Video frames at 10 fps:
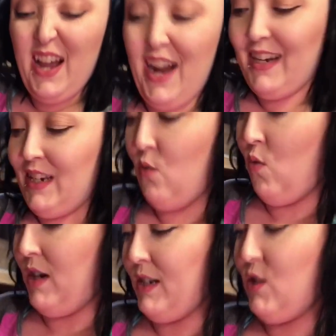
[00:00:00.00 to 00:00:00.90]
I didn't
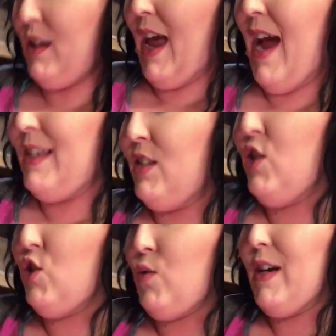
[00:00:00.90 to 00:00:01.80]
want it to look as
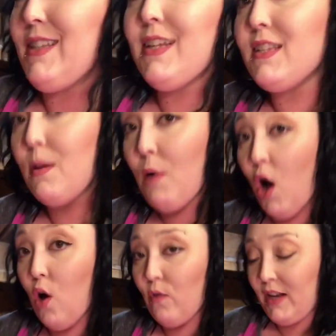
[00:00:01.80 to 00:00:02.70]
distressed since I'm
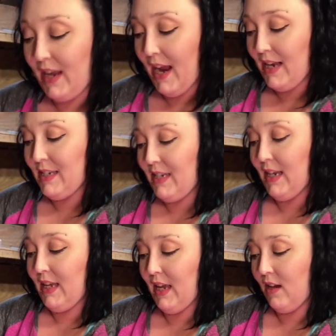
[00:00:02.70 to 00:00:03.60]
already
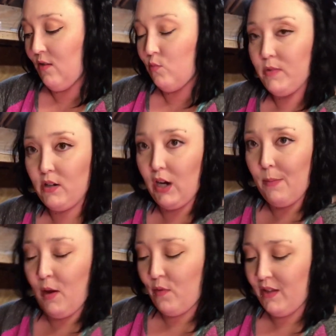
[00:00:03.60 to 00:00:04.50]
antiquing. Sorry
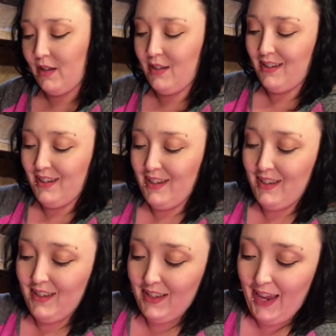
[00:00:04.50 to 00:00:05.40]
about the
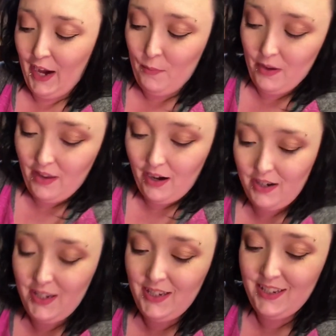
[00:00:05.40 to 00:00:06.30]
camera there,
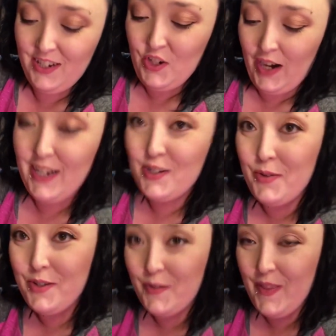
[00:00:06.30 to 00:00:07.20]
trying to do
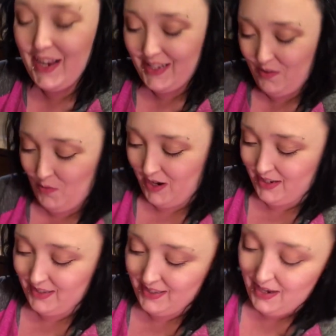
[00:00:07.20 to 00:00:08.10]
two things at
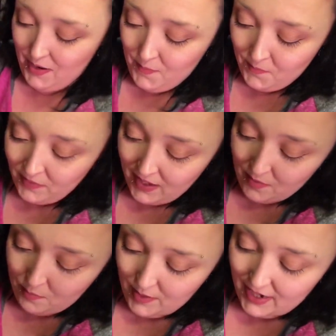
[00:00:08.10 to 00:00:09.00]
once.
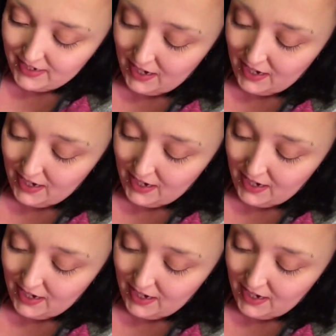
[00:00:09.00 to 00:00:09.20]
But